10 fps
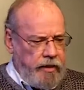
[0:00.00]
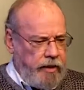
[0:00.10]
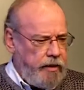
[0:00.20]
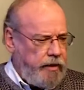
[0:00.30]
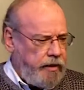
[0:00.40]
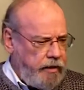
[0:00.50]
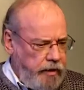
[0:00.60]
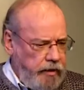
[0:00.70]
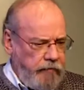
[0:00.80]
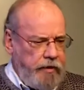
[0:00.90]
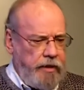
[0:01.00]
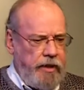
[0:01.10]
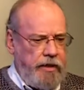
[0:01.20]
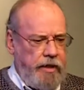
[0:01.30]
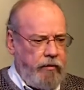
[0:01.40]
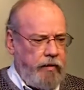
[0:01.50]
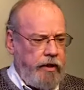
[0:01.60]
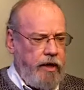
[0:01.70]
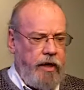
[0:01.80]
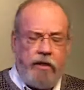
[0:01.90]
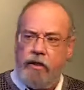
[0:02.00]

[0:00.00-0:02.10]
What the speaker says: the giftedness that we are,